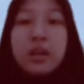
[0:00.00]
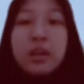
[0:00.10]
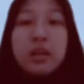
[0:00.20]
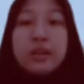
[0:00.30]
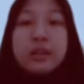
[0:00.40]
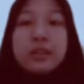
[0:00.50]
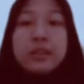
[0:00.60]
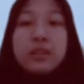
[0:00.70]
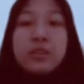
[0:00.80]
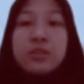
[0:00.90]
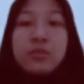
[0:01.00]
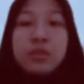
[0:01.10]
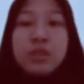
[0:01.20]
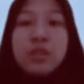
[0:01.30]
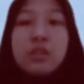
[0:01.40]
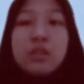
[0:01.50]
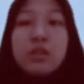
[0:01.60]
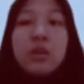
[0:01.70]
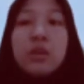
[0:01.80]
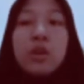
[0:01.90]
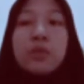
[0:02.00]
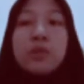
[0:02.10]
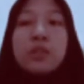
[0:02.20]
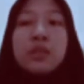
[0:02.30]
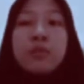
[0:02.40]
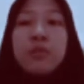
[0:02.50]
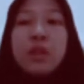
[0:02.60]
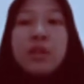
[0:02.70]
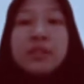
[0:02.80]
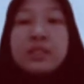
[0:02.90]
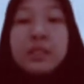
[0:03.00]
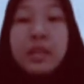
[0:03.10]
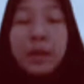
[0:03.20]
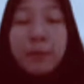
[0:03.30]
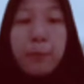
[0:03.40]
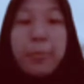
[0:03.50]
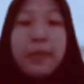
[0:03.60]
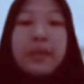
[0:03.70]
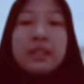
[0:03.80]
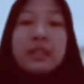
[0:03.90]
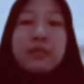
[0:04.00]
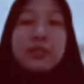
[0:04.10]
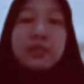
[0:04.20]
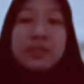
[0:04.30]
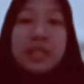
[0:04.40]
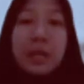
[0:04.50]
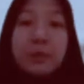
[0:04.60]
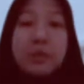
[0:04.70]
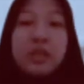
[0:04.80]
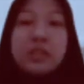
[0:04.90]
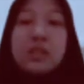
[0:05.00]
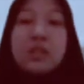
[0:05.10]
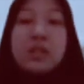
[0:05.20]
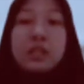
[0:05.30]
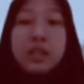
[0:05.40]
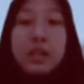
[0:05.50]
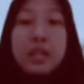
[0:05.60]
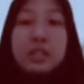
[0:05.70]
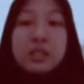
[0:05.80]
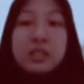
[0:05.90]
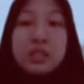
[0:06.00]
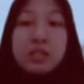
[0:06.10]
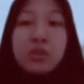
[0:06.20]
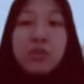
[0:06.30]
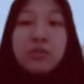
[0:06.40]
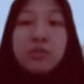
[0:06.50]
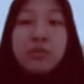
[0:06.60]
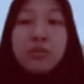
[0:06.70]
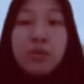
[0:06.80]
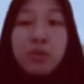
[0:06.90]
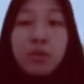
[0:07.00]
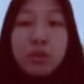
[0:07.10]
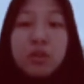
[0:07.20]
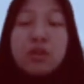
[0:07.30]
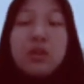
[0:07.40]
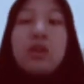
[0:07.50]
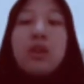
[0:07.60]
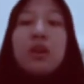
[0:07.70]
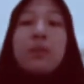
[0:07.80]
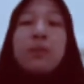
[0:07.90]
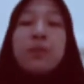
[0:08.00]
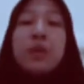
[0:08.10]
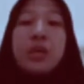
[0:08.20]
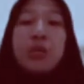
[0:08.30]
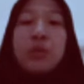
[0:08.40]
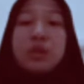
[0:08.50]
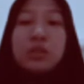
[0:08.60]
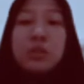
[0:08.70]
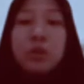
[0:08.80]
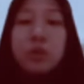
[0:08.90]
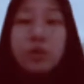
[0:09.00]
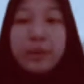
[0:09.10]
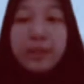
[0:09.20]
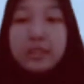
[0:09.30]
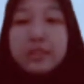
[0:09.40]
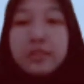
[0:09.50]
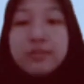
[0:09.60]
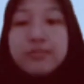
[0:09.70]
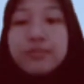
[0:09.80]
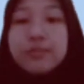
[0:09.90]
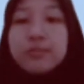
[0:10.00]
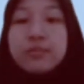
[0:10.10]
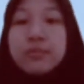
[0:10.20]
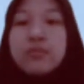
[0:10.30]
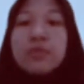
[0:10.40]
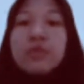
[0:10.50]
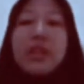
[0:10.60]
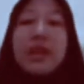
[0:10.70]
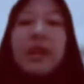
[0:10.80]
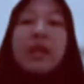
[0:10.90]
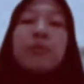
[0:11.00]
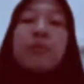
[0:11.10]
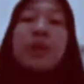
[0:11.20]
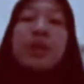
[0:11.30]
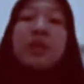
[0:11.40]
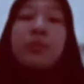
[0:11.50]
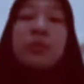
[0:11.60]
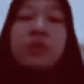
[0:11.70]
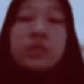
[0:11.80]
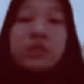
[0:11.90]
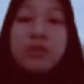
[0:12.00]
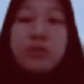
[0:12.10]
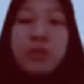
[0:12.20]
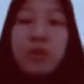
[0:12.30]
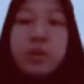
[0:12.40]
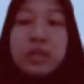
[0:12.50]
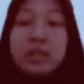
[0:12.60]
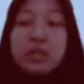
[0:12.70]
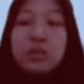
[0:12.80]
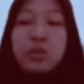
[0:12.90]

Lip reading: Creswell recommends the following step. The first step is get a sense of the whole. Pick one document and begin the process of coding the document.